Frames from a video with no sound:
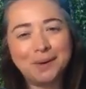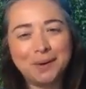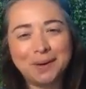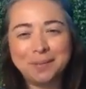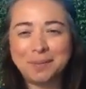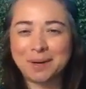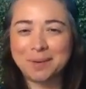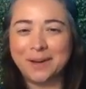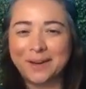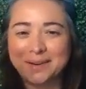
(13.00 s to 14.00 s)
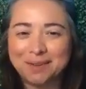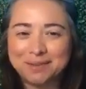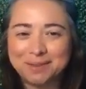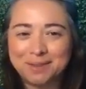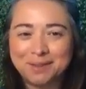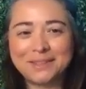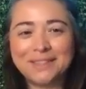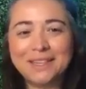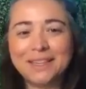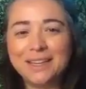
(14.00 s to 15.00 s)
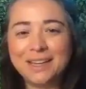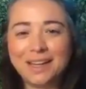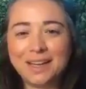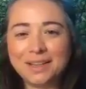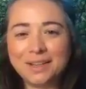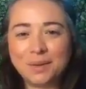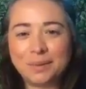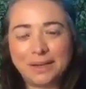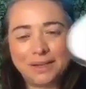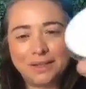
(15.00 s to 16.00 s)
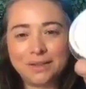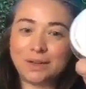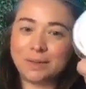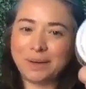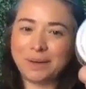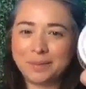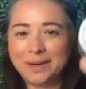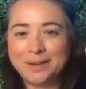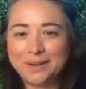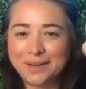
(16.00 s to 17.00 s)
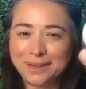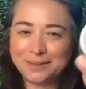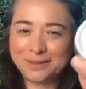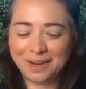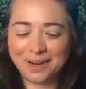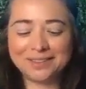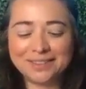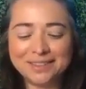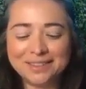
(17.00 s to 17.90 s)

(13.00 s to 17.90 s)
or a bigger bottle of glue, a little bottle or a bigger bottle of grout,